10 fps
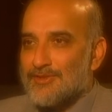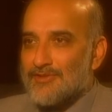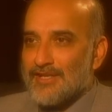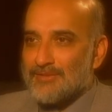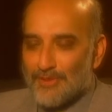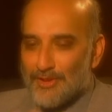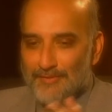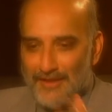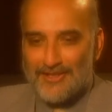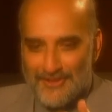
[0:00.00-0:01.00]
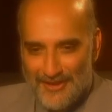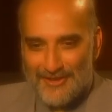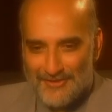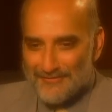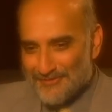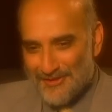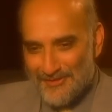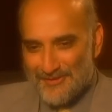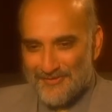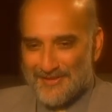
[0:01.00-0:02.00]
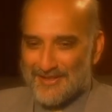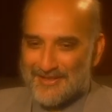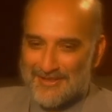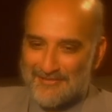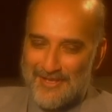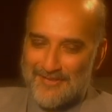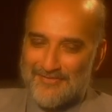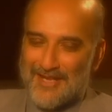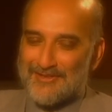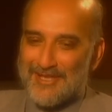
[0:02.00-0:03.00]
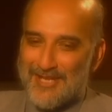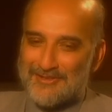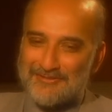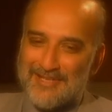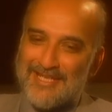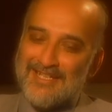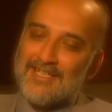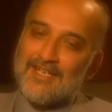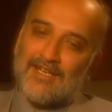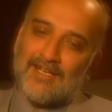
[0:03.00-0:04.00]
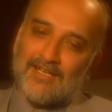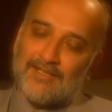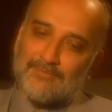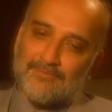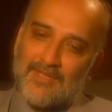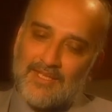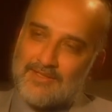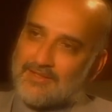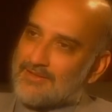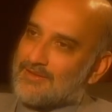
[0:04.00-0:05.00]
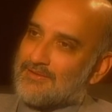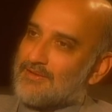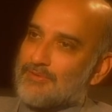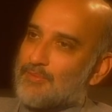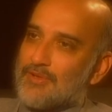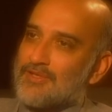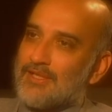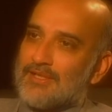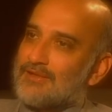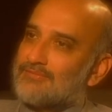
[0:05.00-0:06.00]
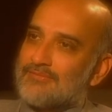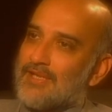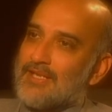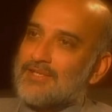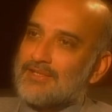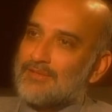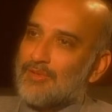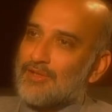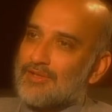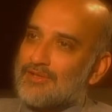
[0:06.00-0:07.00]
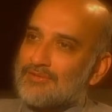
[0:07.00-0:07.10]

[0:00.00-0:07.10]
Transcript: you to write the book over lunch in London, you know, sort of as a matter of fact, to get out of the way, he's, you know, reportedly editing the book.